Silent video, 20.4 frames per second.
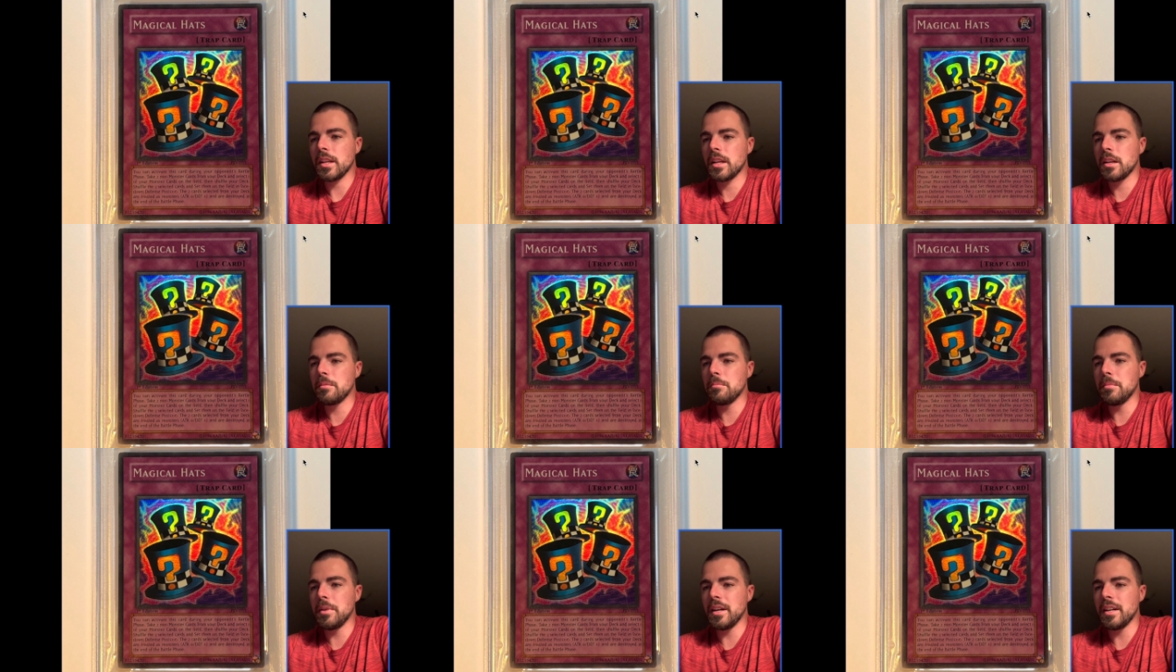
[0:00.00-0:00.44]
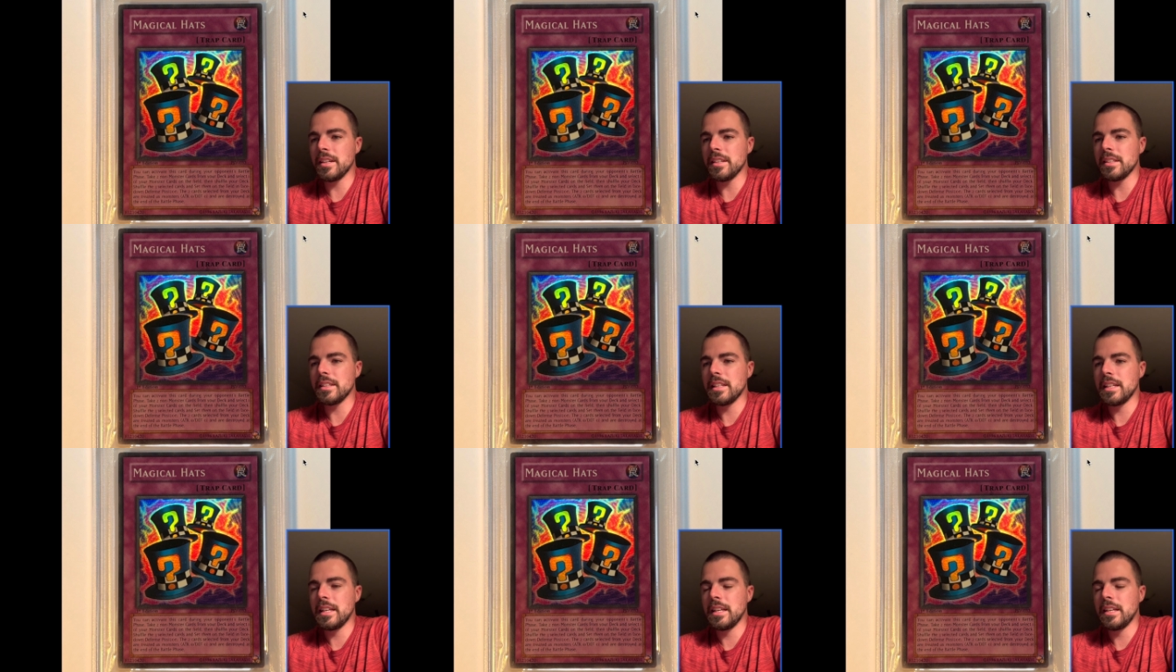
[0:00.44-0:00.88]

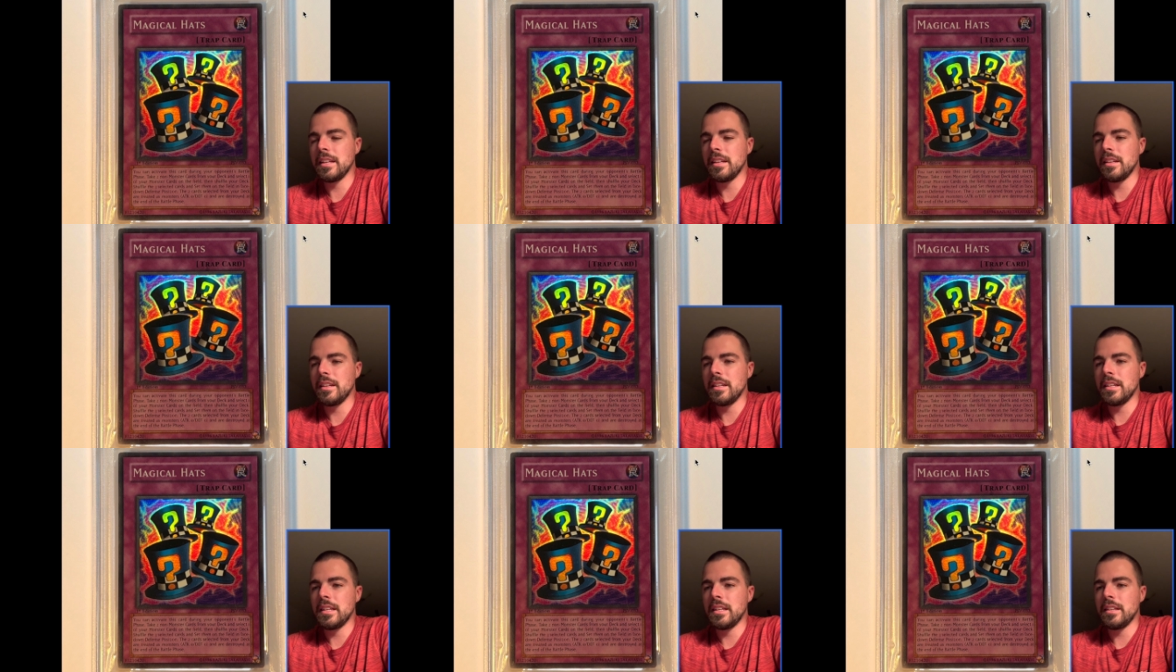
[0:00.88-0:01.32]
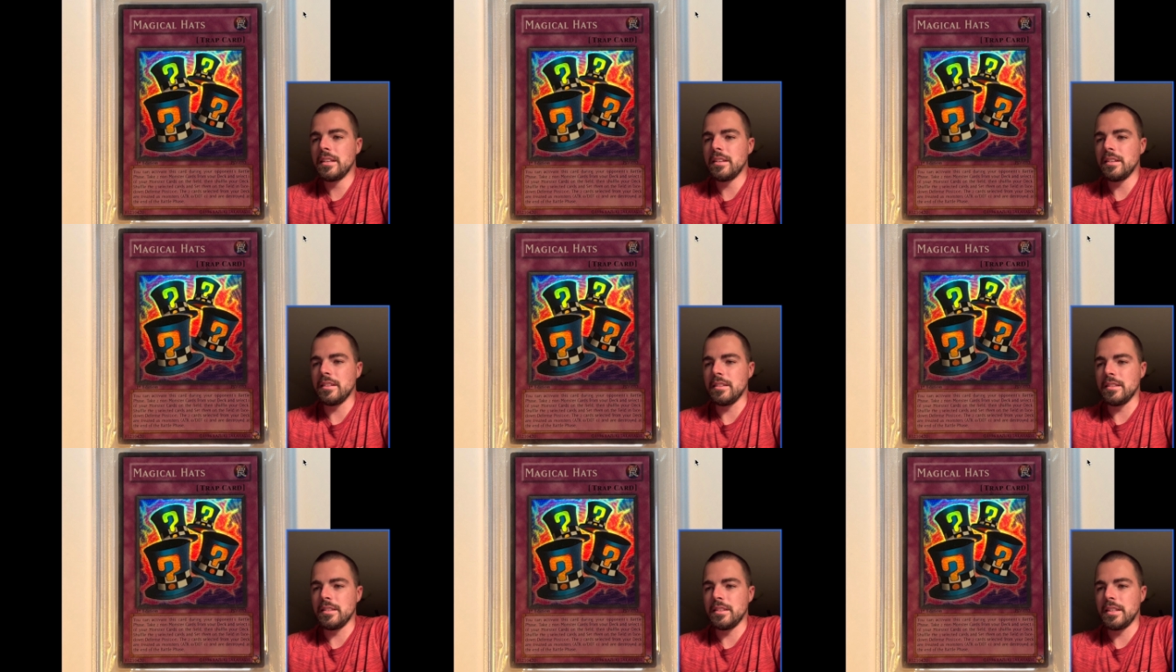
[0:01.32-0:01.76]
But
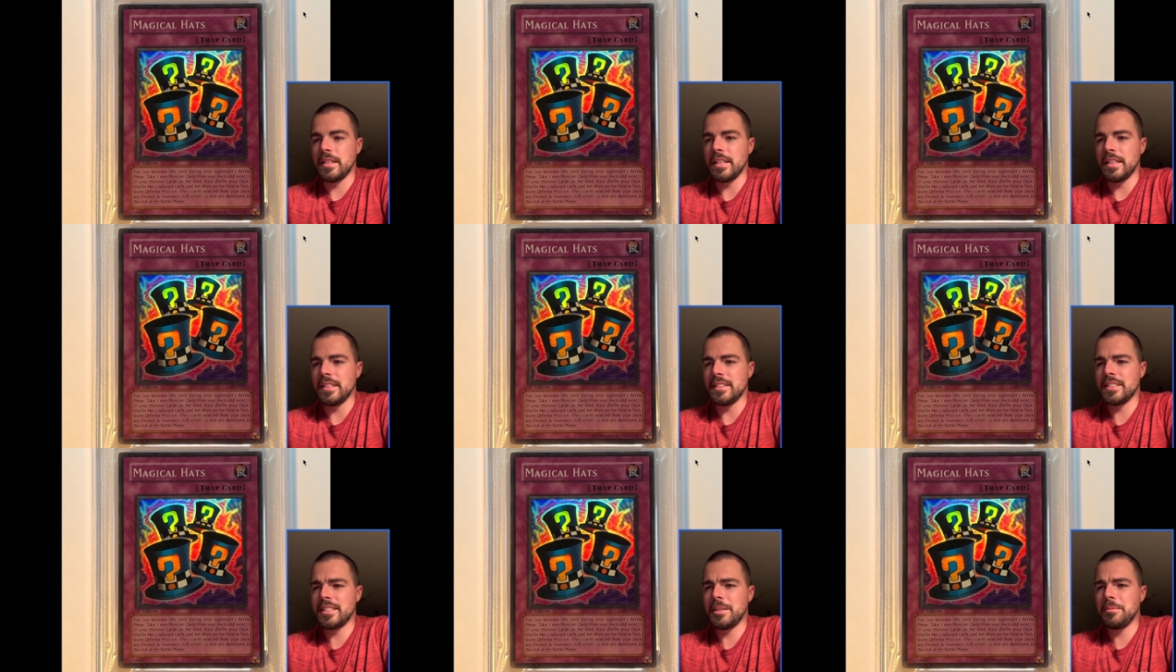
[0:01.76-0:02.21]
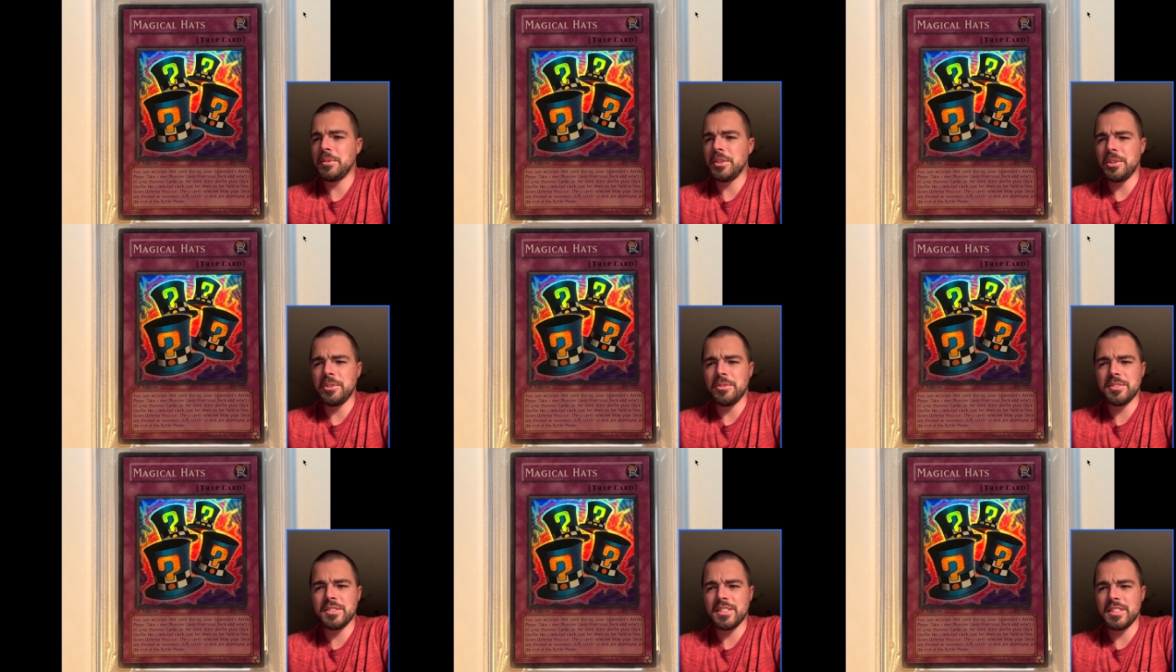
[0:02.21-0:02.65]
he seemed to
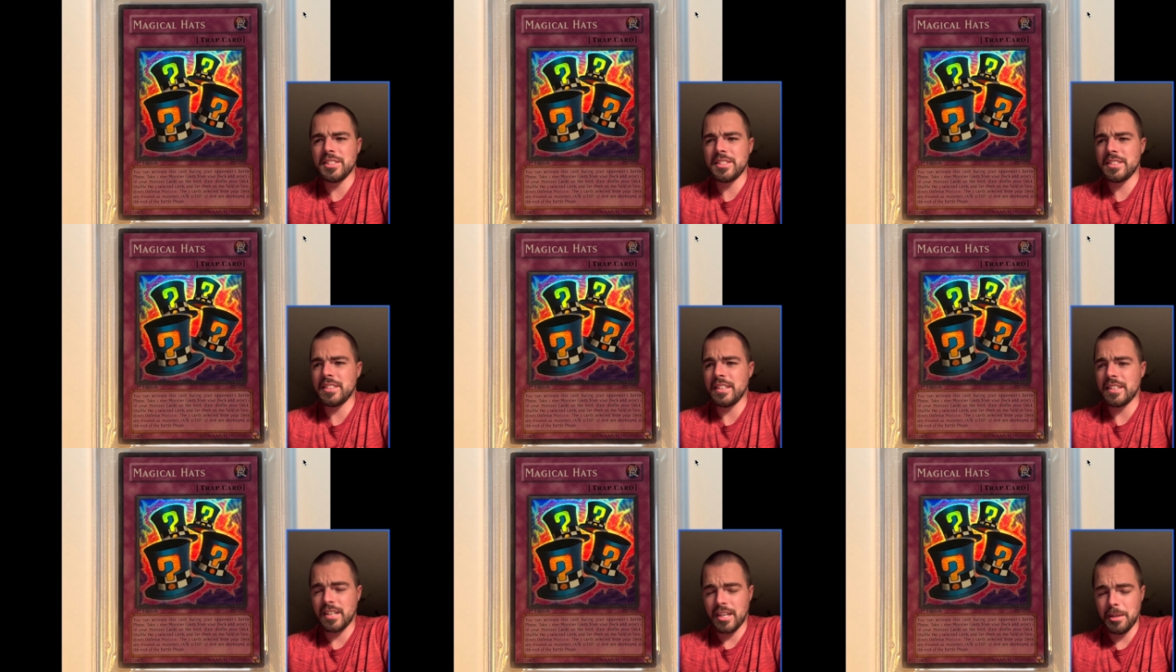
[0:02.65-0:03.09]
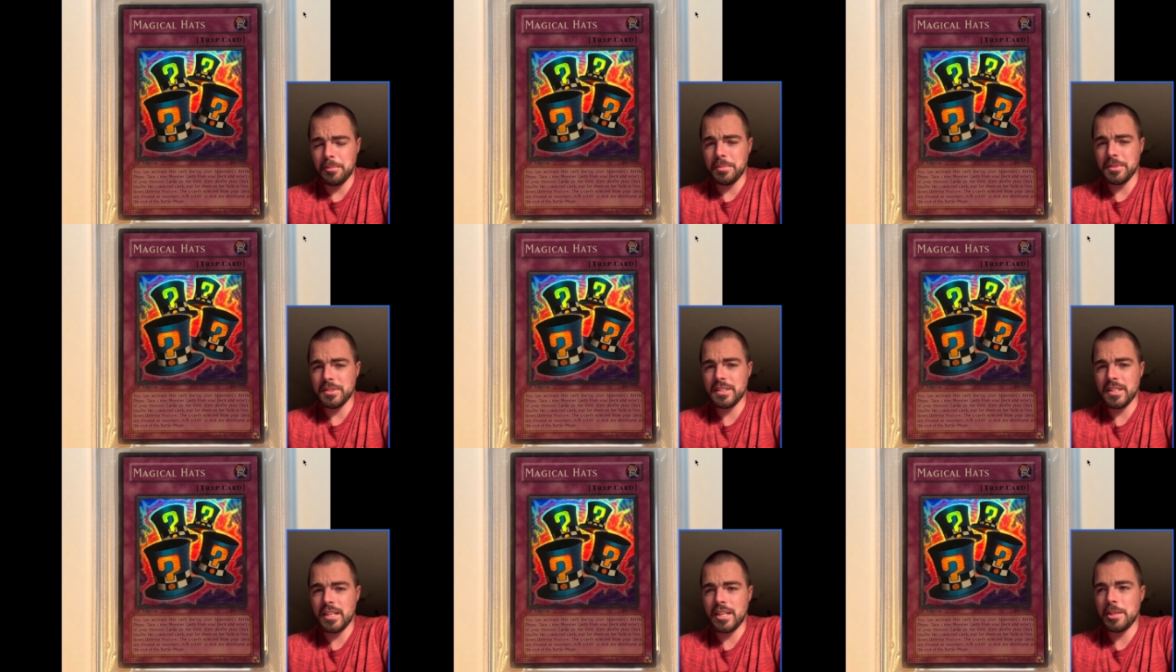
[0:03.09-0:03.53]
use this a couple
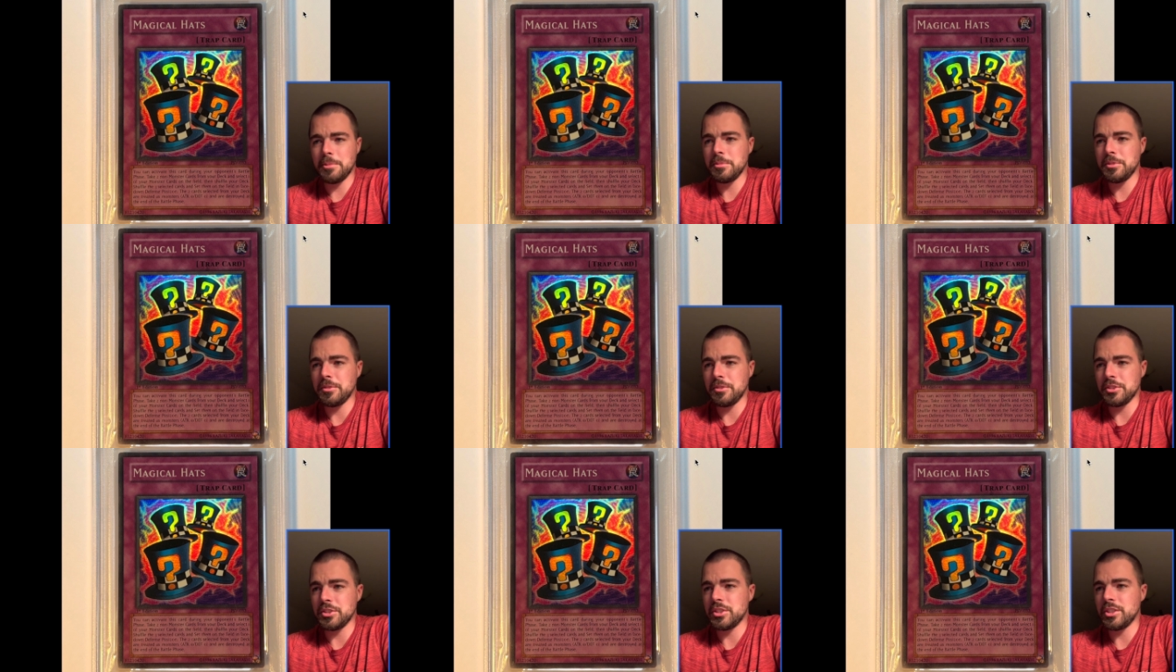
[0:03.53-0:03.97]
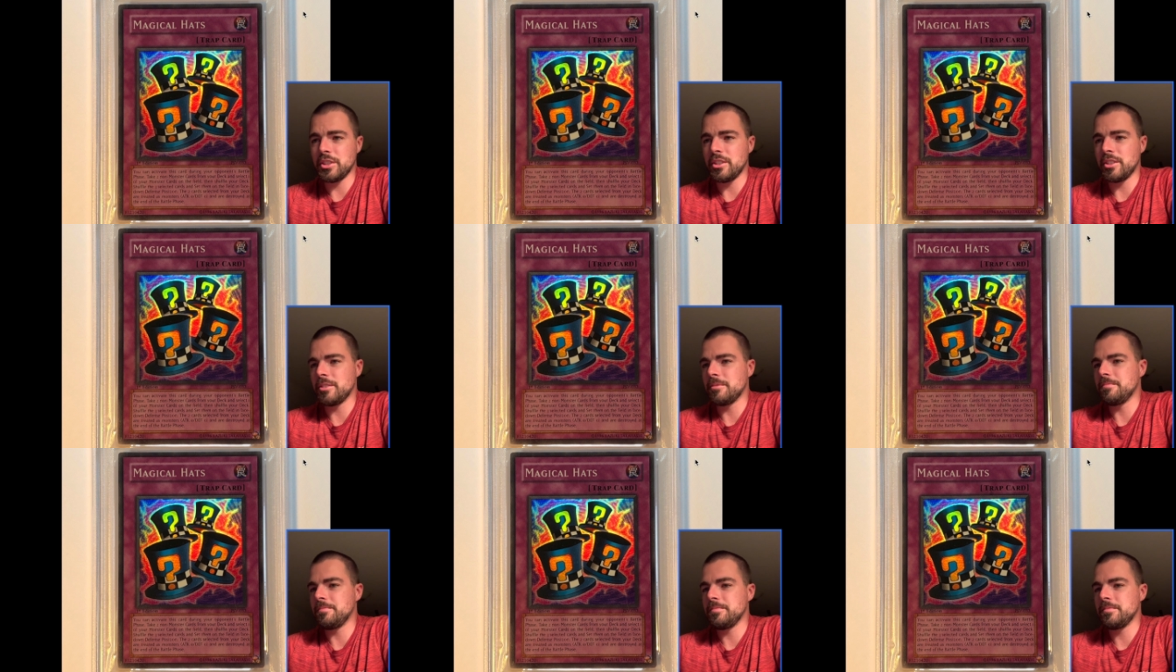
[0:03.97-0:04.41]
times for
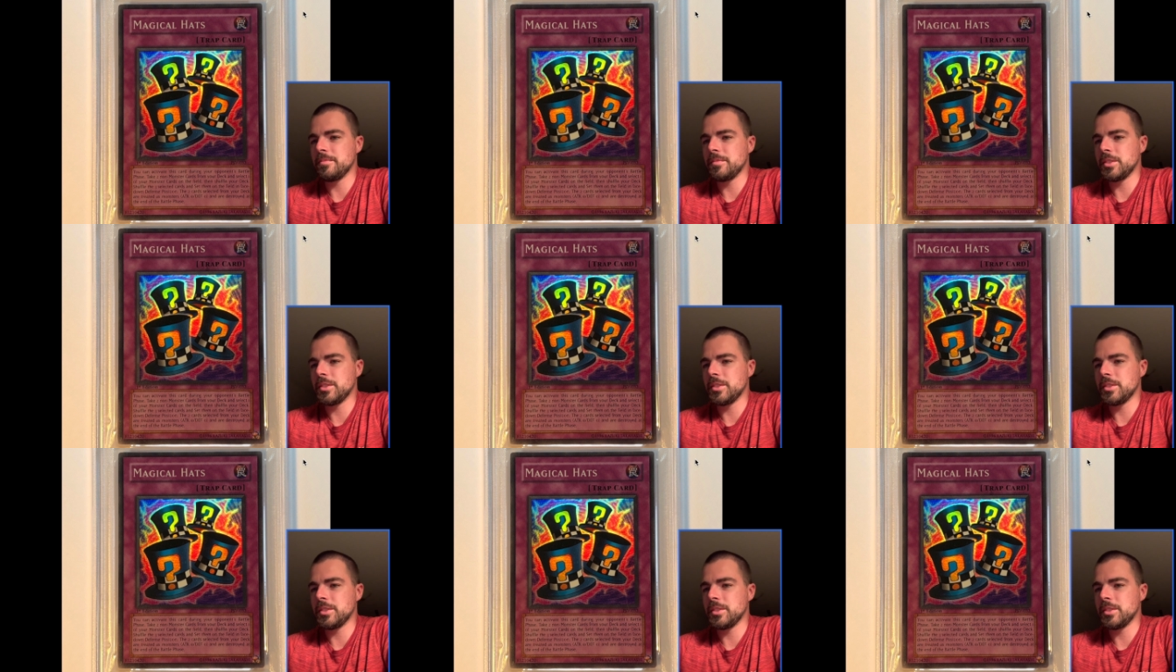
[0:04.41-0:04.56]
sure.